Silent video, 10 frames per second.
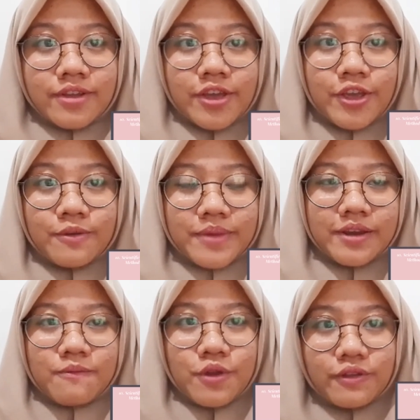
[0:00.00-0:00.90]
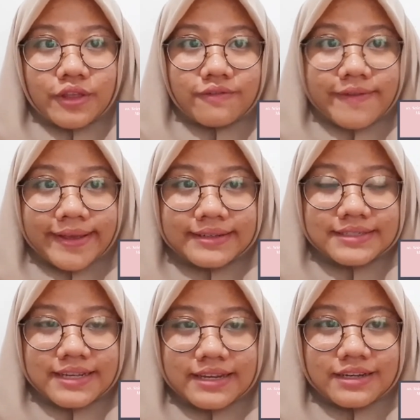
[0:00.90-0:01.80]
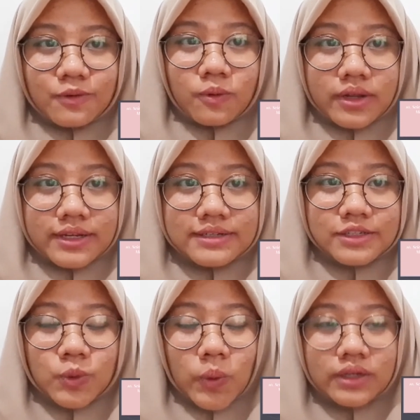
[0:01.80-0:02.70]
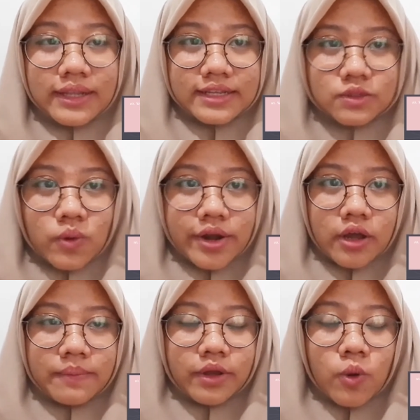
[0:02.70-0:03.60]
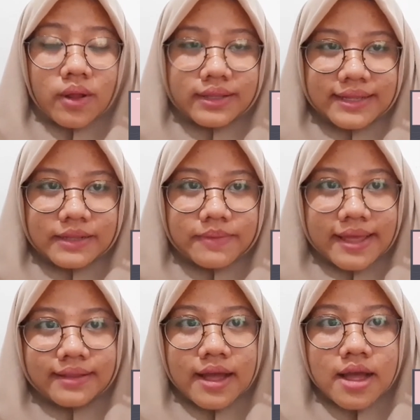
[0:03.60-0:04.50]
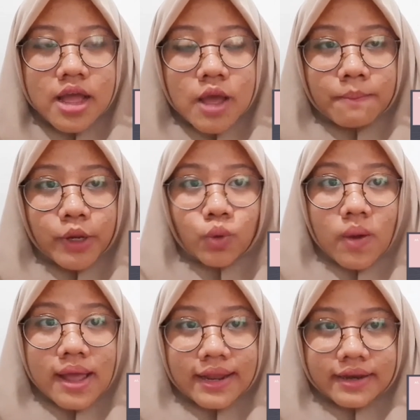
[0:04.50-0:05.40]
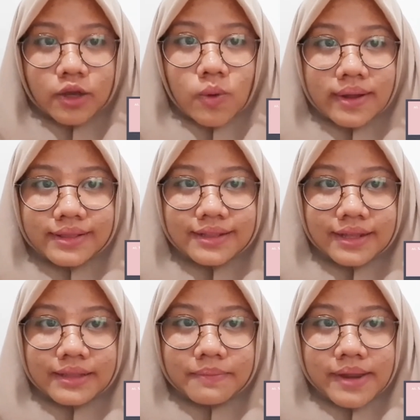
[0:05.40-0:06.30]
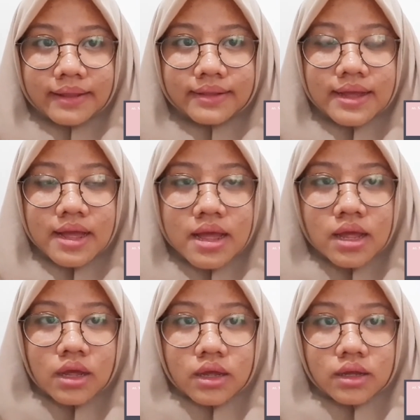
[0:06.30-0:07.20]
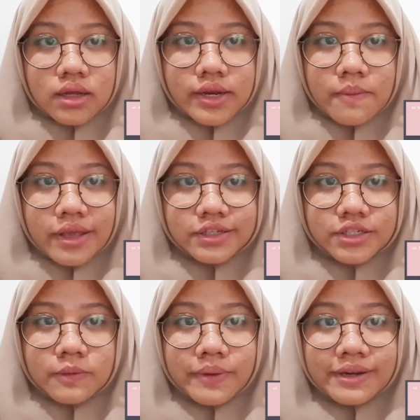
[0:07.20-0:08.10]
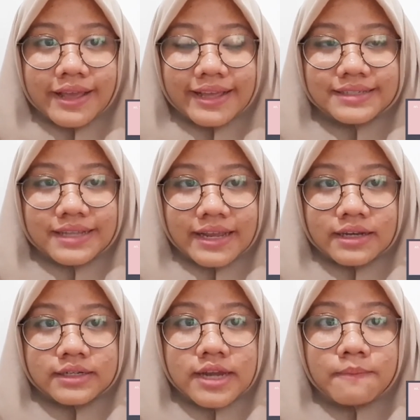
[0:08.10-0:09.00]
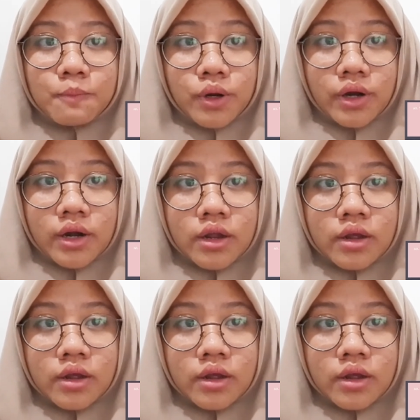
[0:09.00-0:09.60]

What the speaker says: human beauty phase in this world is one of the qualitative data. Meanwhile, in the quantitative data, the measurement is in a number,